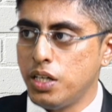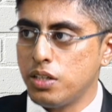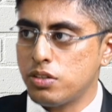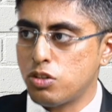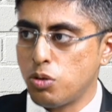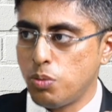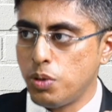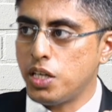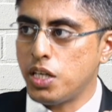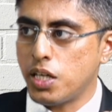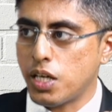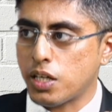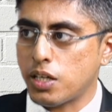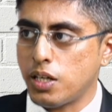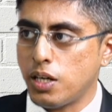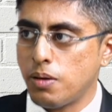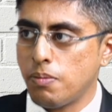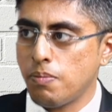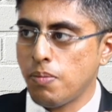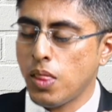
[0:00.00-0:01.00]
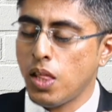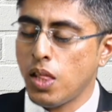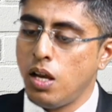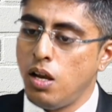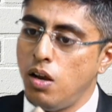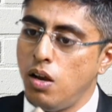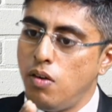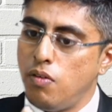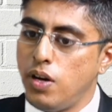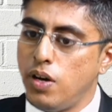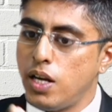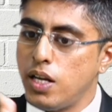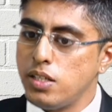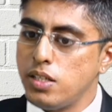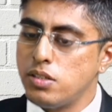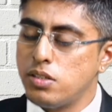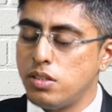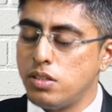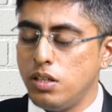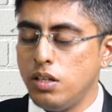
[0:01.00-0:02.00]
to be deducted. Whereas
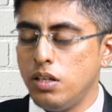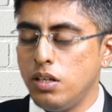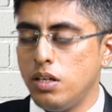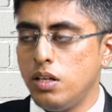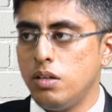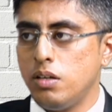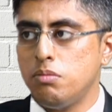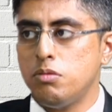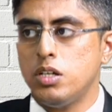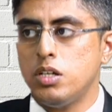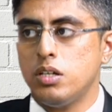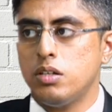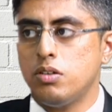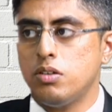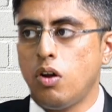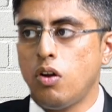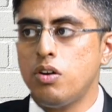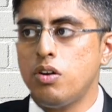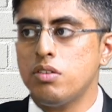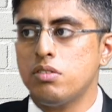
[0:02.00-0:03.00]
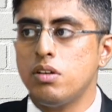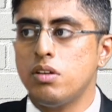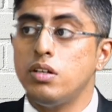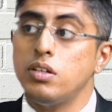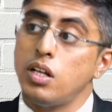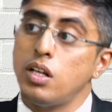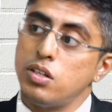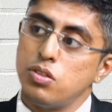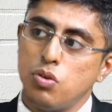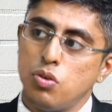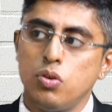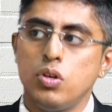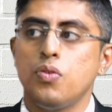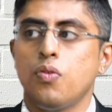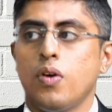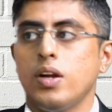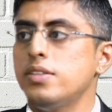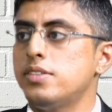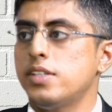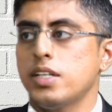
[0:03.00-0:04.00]
non-resident, there is only
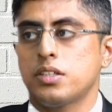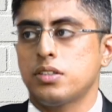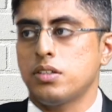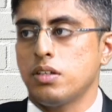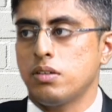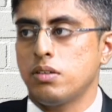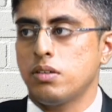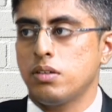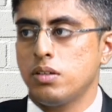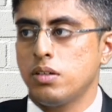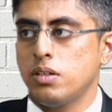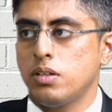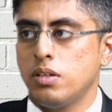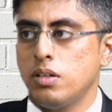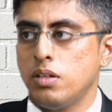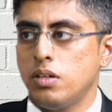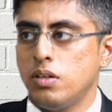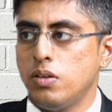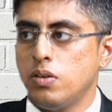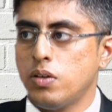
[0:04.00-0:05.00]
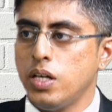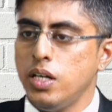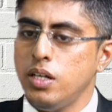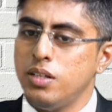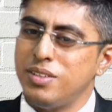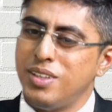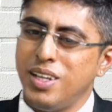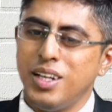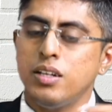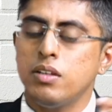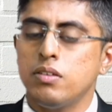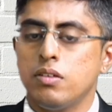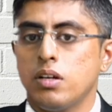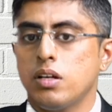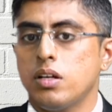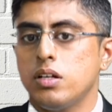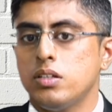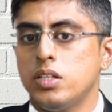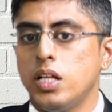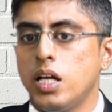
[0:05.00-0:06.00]
one section. Okay. Then
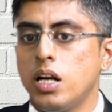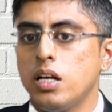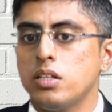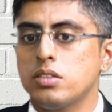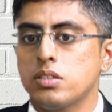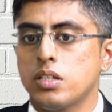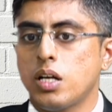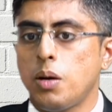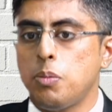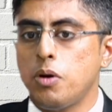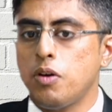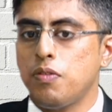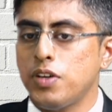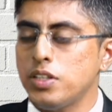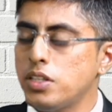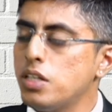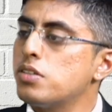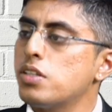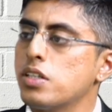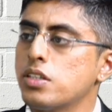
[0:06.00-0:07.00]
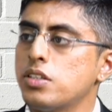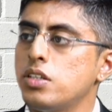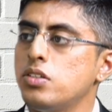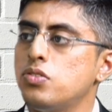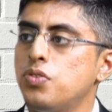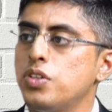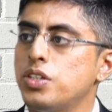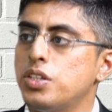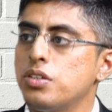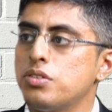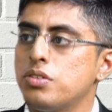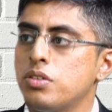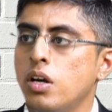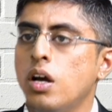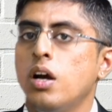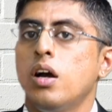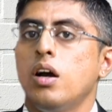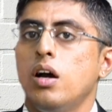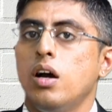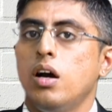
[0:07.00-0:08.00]
there are a couple of other sections which is
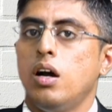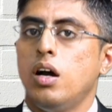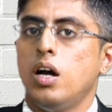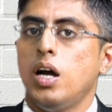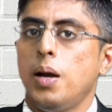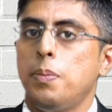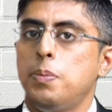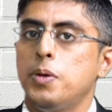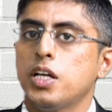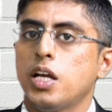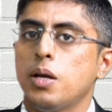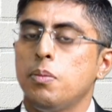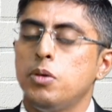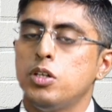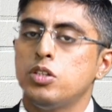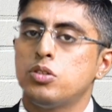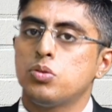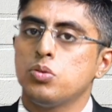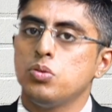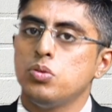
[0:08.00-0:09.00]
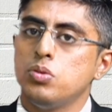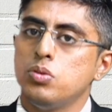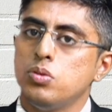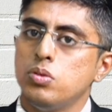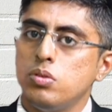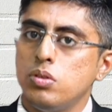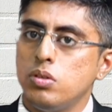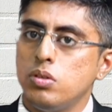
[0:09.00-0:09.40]
applicable to